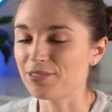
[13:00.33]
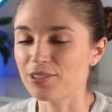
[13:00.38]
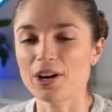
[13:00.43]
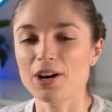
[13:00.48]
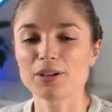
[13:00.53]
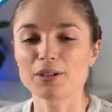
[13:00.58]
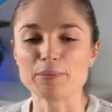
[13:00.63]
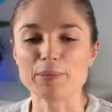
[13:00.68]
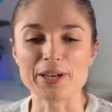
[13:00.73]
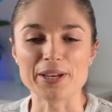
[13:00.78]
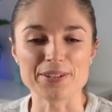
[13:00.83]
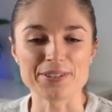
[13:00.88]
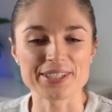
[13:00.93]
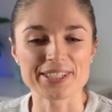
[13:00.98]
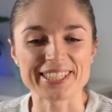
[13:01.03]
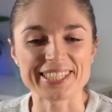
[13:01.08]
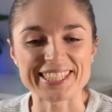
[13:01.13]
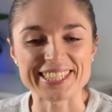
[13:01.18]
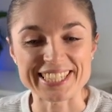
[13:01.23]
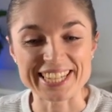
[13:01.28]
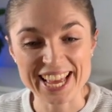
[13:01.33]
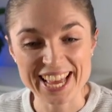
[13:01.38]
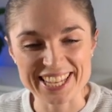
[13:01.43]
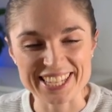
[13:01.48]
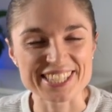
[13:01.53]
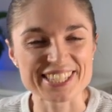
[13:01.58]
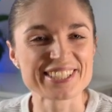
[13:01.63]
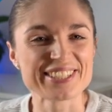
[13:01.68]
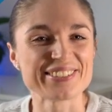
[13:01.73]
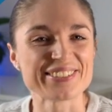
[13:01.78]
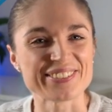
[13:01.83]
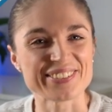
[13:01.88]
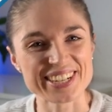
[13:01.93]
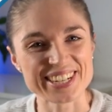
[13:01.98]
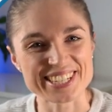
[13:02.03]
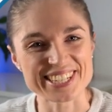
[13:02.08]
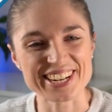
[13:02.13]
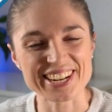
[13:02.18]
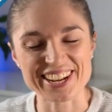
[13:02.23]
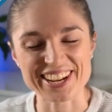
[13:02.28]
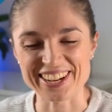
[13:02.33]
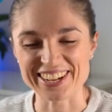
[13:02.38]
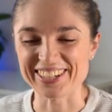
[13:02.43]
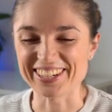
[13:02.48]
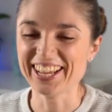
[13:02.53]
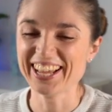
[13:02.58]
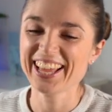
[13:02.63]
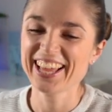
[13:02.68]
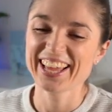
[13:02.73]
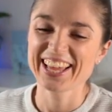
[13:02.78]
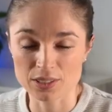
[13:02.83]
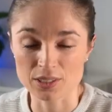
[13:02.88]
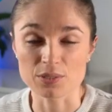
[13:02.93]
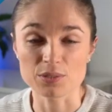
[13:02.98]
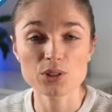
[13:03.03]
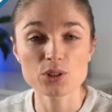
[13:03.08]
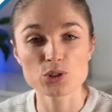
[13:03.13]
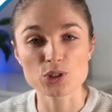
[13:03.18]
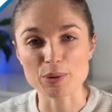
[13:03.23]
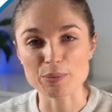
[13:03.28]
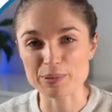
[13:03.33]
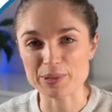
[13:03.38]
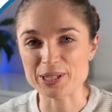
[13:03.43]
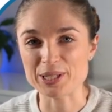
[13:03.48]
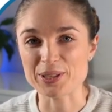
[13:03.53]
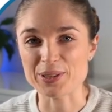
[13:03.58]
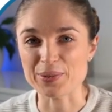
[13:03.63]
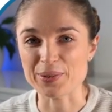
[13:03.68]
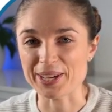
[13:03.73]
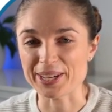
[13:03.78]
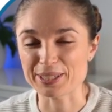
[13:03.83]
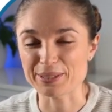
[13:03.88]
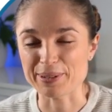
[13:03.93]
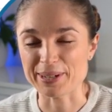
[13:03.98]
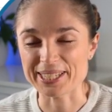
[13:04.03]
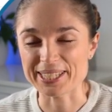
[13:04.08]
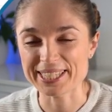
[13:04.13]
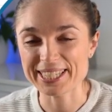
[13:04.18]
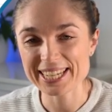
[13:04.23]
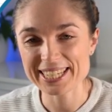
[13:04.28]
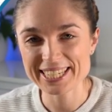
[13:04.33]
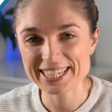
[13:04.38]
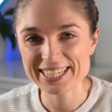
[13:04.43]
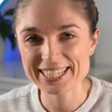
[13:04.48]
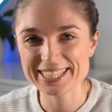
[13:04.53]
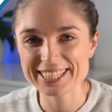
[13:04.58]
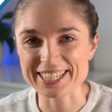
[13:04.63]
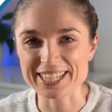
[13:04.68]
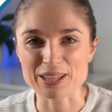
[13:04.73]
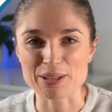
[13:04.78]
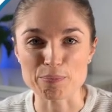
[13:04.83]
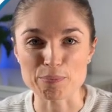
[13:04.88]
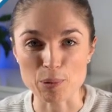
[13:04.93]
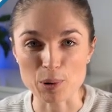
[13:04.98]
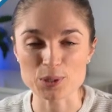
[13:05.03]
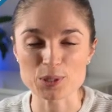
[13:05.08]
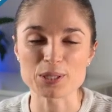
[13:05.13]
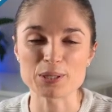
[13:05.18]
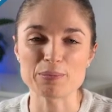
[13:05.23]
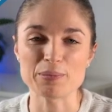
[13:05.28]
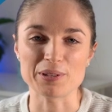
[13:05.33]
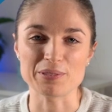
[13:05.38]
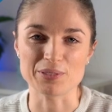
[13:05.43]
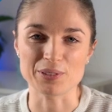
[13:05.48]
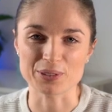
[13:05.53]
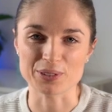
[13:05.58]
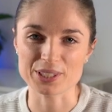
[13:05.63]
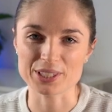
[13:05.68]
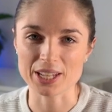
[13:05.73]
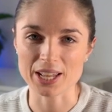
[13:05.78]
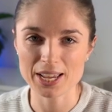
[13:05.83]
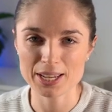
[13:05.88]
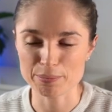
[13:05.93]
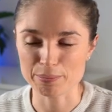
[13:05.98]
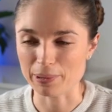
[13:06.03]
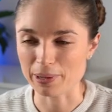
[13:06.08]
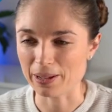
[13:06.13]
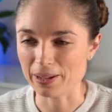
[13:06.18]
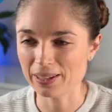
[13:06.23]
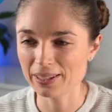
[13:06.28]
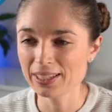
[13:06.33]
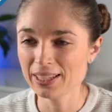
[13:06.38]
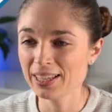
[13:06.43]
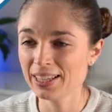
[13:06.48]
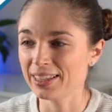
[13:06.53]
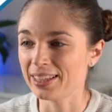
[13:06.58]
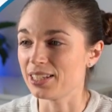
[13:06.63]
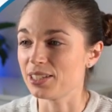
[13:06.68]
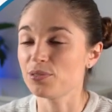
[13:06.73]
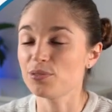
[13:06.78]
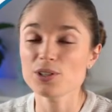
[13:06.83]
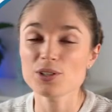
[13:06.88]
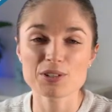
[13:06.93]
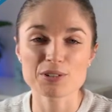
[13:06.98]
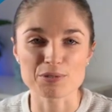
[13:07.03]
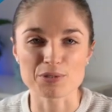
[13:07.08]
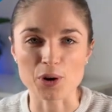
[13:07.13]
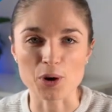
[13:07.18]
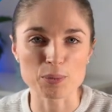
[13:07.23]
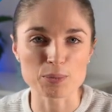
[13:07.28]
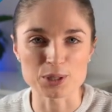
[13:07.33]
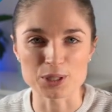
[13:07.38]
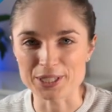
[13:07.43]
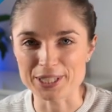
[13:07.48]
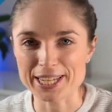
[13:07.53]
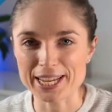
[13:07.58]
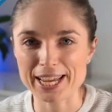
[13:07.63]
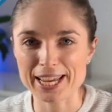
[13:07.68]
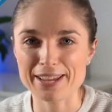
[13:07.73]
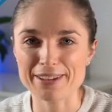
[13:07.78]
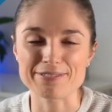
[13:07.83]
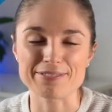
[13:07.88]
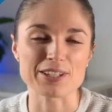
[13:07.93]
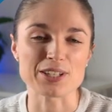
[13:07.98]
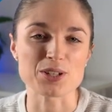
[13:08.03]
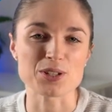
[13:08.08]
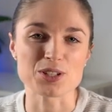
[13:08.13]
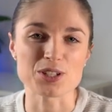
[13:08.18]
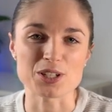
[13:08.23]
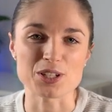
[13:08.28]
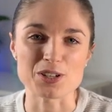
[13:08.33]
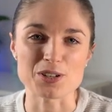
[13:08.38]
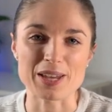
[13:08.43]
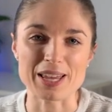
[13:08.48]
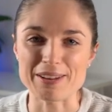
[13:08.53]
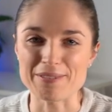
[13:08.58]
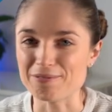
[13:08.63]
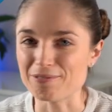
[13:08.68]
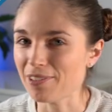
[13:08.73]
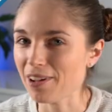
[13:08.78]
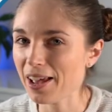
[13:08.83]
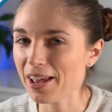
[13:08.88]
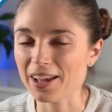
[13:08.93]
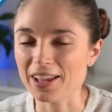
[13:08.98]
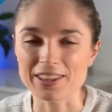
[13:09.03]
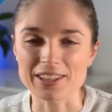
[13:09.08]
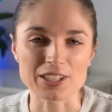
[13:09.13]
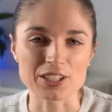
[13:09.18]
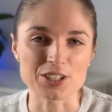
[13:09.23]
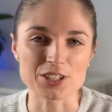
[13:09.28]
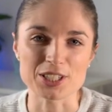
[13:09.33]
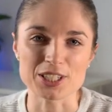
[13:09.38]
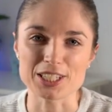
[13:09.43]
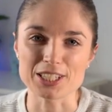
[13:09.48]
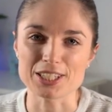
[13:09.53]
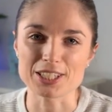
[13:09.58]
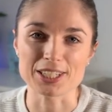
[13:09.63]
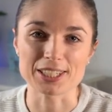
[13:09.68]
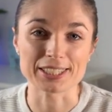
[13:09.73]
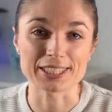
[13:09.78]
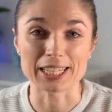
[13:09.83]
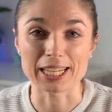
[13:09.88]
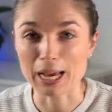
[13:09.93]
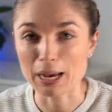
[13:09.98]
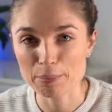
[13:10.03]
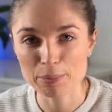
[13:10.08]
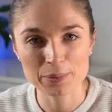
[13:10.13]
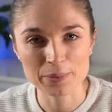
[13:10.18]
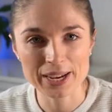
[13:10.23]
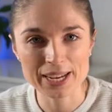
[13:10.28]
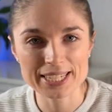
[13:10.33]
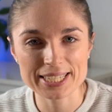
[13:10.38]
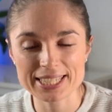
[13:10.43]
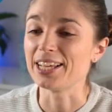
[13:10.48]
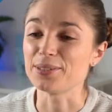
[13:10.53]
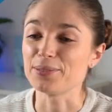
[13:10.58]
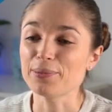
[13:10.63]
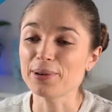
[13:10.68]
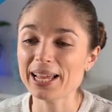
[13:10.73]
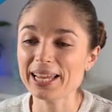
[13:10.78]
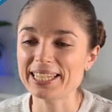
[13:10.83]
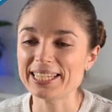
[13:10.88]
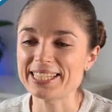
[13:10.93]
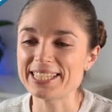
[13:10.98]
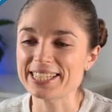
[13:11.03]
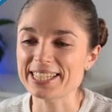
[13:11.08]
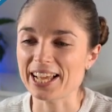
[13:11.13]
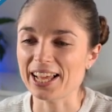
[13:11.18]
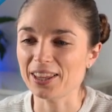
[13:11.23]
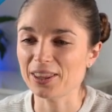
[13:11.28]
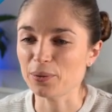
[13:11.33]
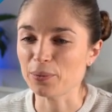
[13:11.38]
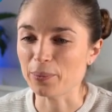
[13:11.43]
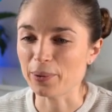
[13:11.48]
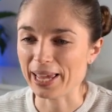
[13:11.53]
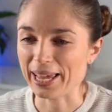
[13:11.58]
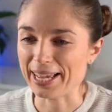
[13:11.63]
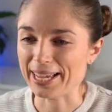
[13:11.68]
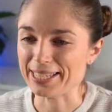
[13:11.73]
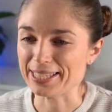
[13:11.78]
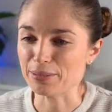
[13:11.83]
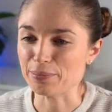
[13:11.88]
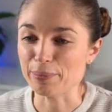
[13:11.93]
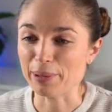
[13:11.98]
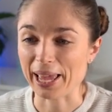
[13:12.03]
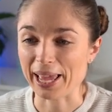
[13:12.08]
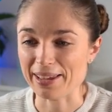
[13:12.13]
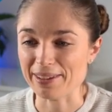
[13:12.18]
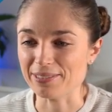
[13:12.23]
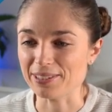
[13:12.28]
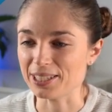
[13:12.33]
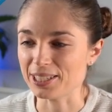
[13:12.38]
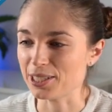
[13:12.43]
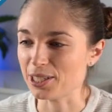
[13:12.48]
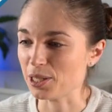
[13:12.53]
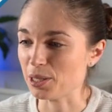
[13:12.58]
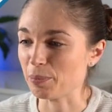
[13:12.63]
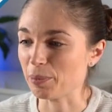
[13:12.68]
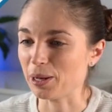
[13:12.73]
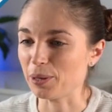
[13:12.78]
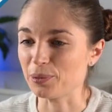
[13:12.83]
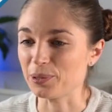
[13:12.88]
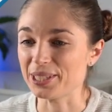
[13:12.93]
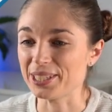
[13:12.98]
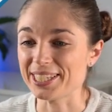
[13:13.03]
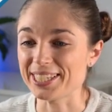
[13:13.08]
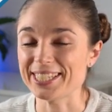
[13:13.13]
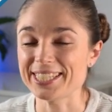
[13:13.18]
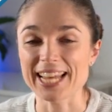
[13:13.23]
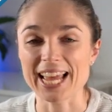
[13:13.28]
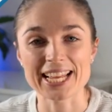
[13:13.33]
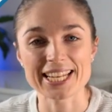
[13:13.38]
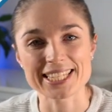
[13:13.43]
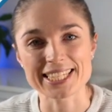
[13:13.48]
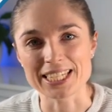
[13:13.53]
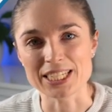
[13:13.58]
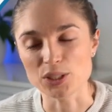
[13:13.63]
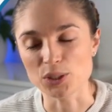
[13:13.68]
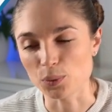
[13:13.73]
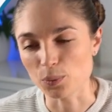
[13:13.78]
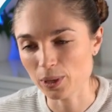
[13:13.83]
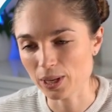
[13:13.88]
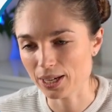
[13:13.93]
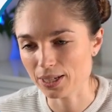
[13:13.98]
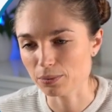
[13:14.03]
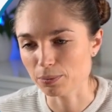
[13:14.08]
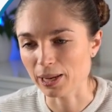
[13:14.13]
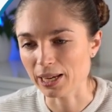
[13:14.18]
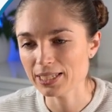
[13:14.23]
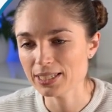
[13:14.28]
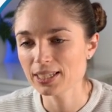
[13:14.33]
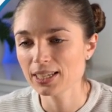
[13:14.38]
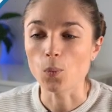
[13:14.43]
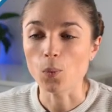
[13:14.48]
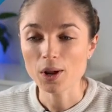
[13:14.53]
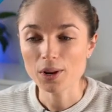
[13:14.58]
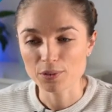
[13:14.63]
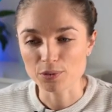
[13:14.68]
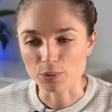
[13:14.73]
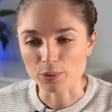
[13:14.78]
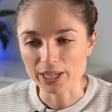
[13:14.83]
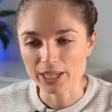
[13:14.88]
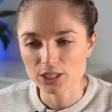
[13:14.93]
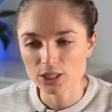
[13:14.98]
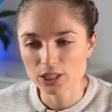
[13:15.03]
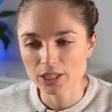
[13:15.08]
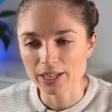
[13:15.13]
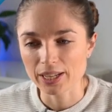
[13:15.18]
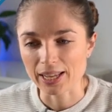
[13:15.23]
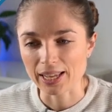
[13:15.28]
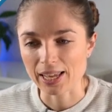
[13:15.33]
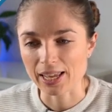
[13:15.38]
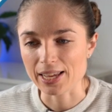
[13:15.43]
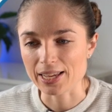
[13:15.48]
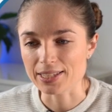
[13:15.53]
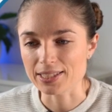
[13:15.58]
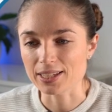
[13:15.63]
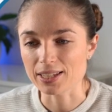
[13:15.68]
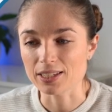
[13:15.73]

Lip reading: dark mode? Yes, we do. So if you jump into the Workspace settings at the bottom of your sidebar, there's a few different options here for you to invite other users to collaborate, as well as other ways and behaviors that you might want to set in your workspace, one of which is